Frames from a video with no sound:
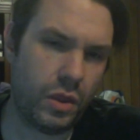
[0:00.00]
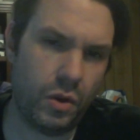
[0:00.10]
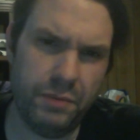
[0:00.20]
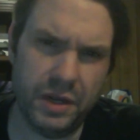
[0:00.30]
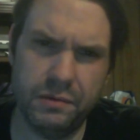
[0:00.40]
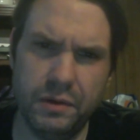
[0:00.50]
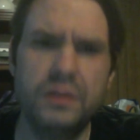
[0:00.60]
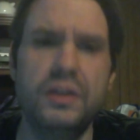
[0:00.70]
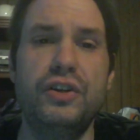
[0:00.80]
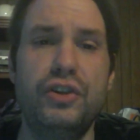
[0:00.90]
But
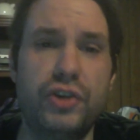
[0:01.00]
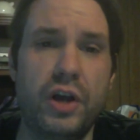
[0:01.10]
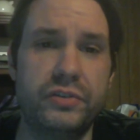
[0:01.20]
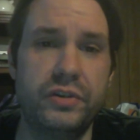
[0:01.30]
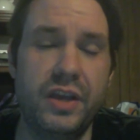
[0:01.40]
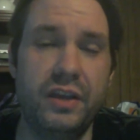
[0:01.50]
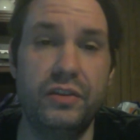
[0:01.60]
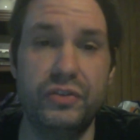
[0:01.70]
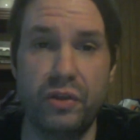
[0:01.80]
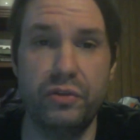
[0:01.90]
Lyndon Johnson getting
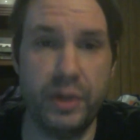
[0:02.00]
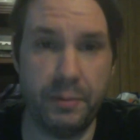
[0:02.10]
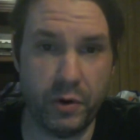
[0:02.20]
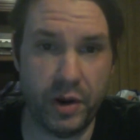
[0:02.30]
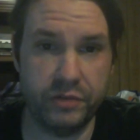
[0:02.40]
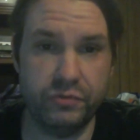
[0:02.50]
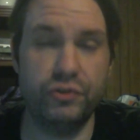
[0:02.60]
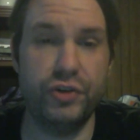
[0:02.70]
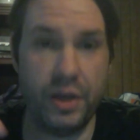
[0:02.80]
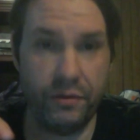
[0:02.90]
the Southern Democrats for
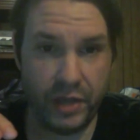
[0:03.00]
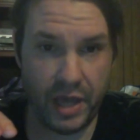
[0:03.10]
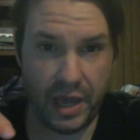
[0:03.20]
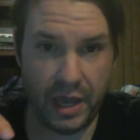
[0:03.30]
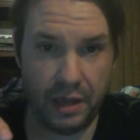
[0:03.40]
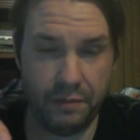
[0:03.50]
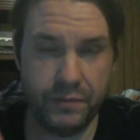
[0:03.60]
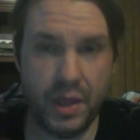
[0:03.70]
JFK,